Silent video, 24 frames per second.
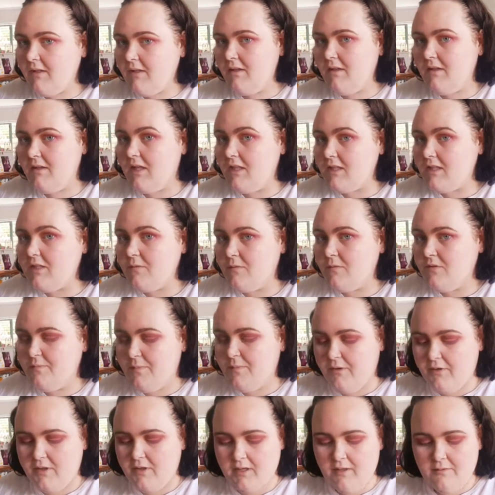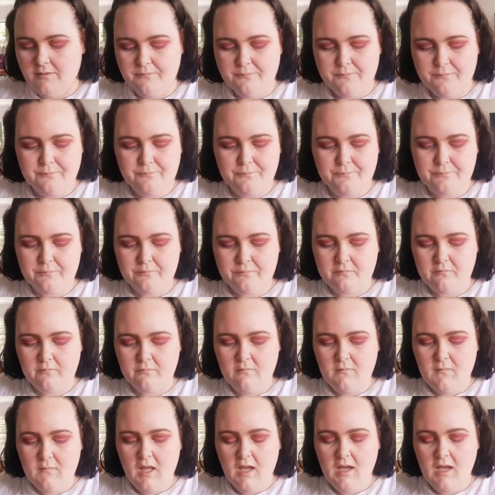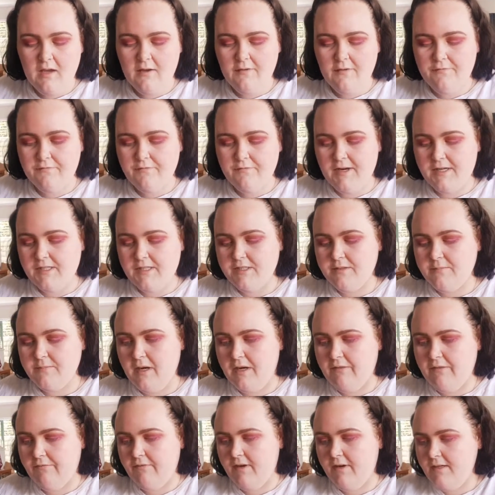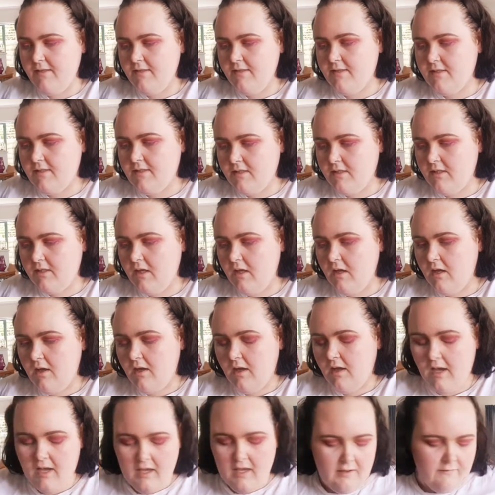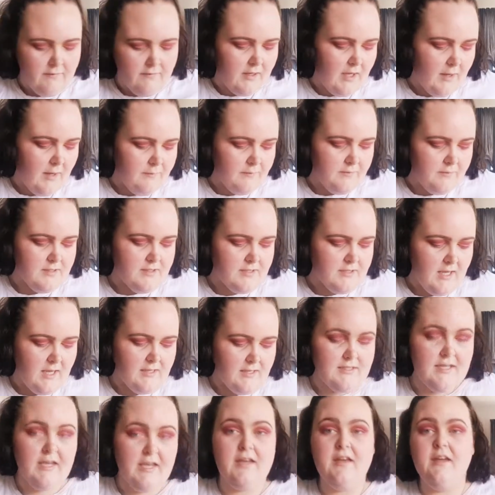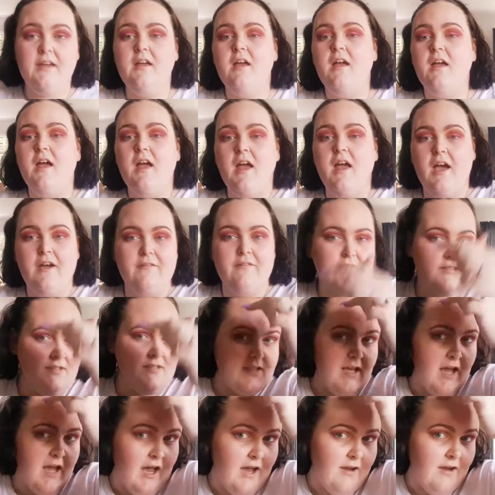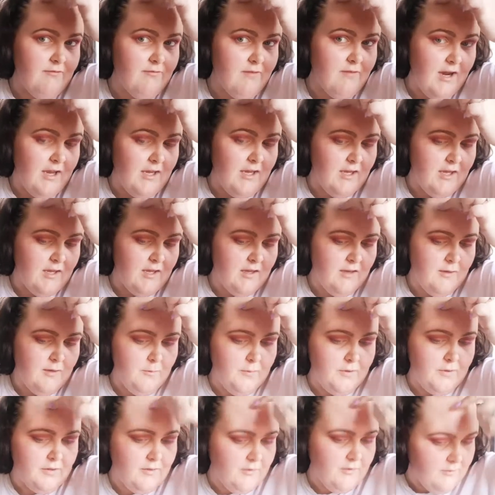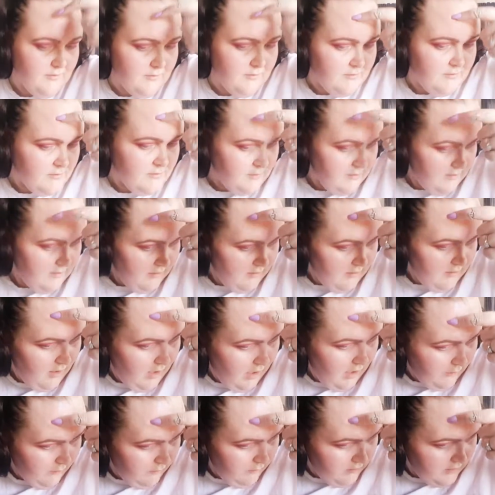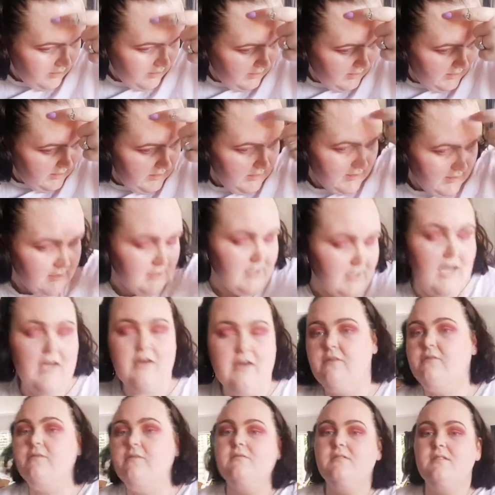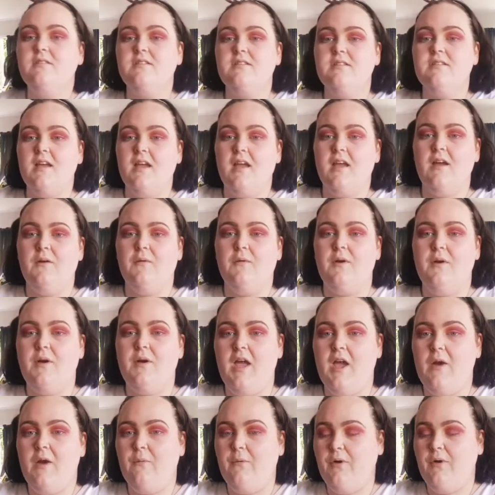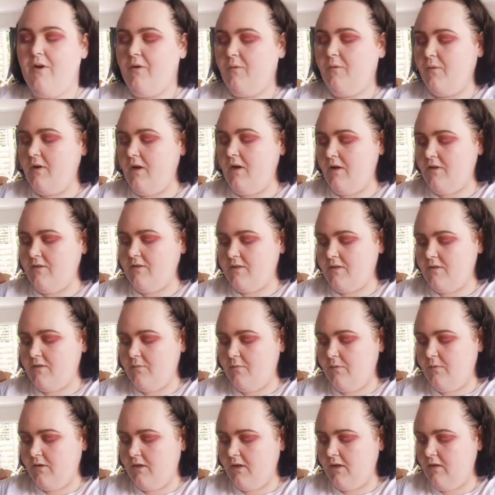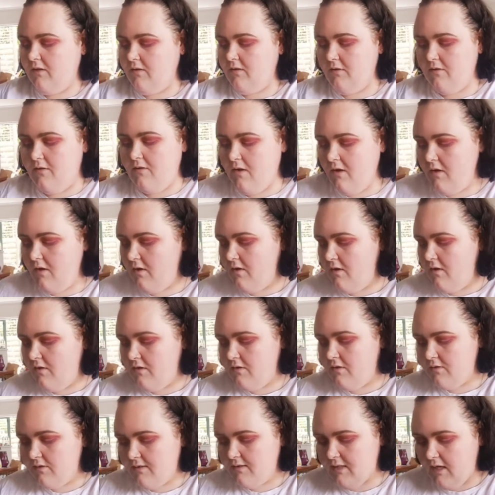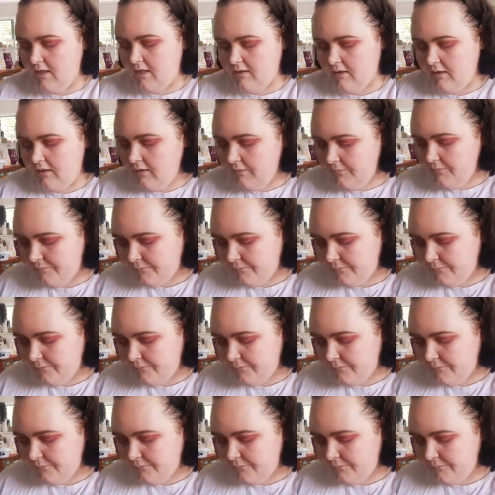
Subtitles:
That shit was broken. I have fractured my wrist. I have a couple of scars here. I have a scar right here because I walked into the scales at work when I used to work in the deli.